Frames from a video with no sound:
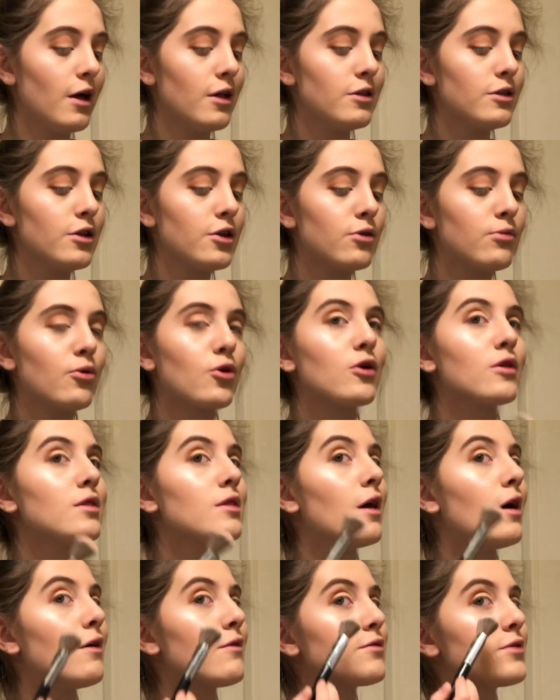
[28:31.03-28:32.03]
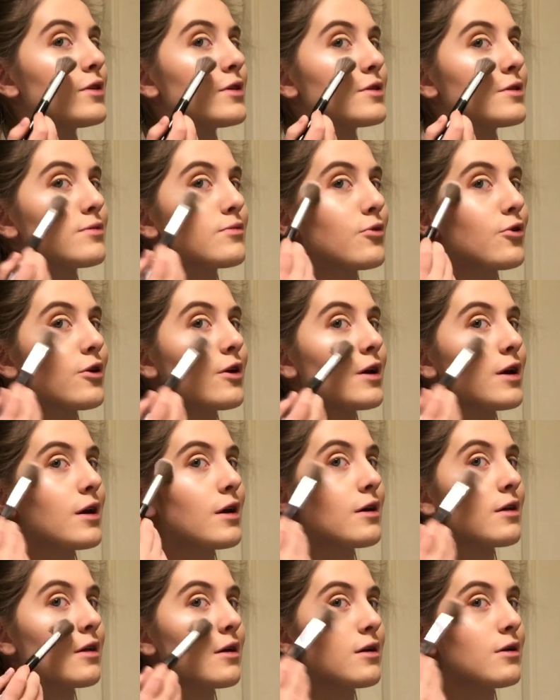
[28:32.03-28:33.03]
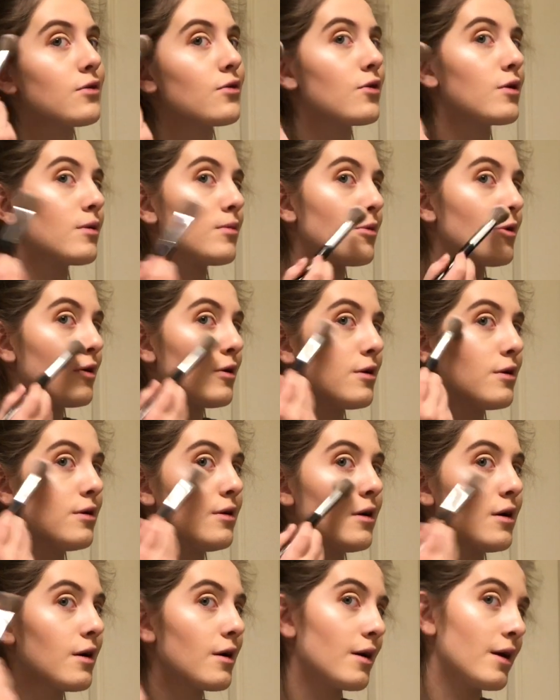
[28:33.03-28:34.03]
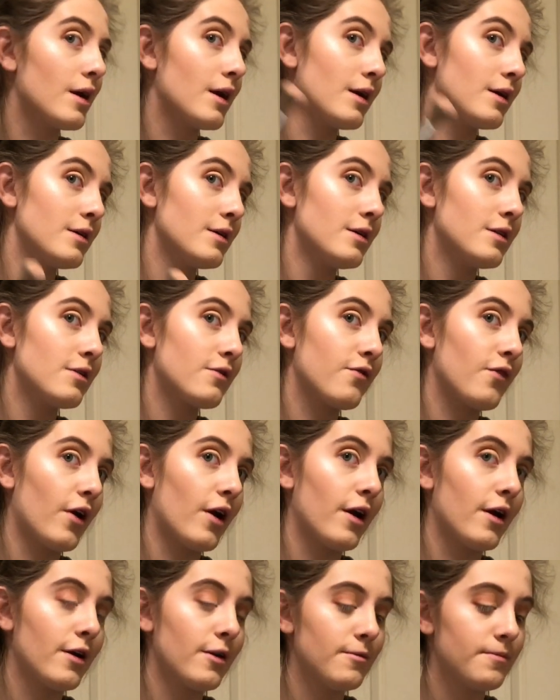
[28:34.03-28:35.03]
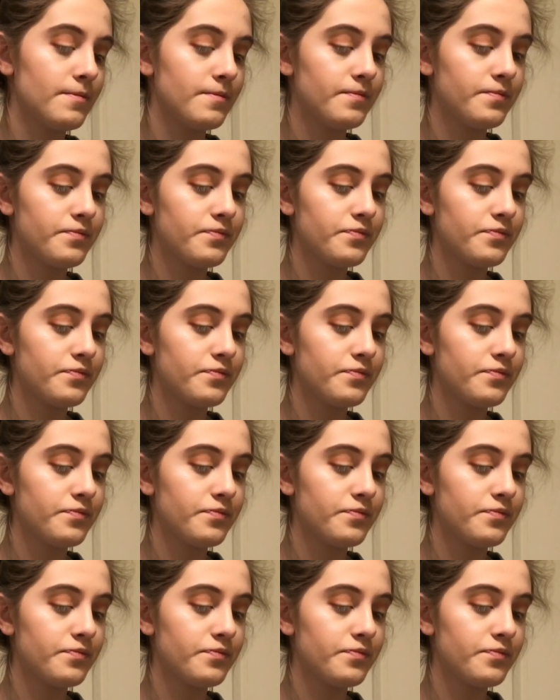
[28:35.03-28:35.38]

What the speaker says: A little more love this morning than normal. Alright, that's fine.